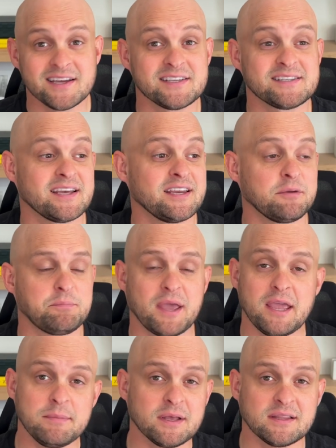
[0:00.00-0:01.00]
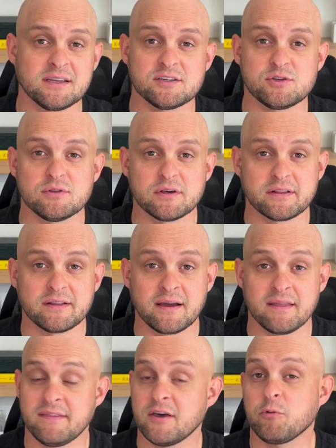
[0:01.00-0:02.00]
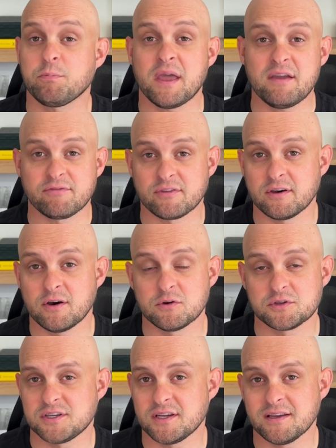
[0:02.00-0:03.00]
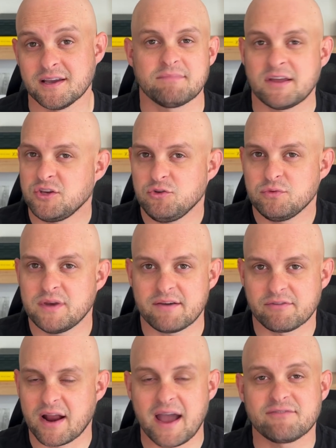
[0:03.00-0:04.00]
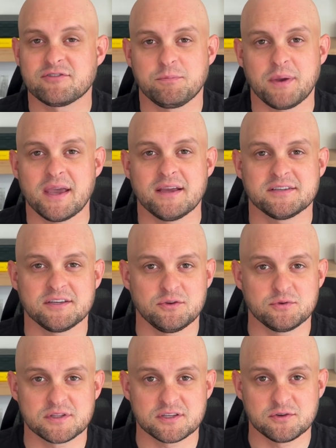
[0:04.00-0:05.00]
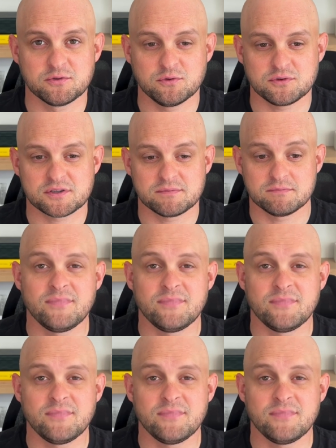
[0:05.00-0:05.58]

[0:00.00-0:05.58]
send a payment link to the client, they'll pay for the hosting, and you never have to pay to use the tools.